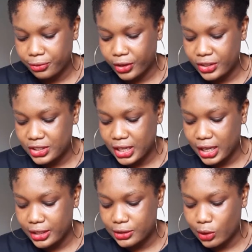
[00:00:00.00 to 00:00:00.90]
first
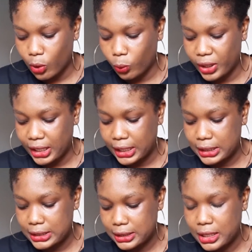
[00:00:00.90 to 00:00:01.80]
dance, or wing
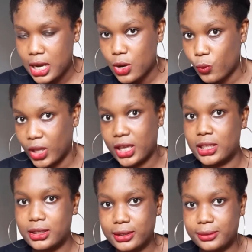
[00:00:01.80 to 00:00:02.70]
it. Wing
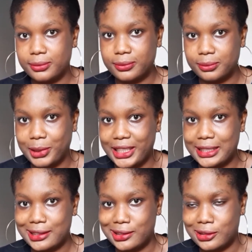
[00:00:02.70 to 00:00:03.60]
it,
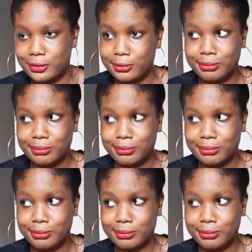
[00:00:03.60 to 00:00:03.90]
please.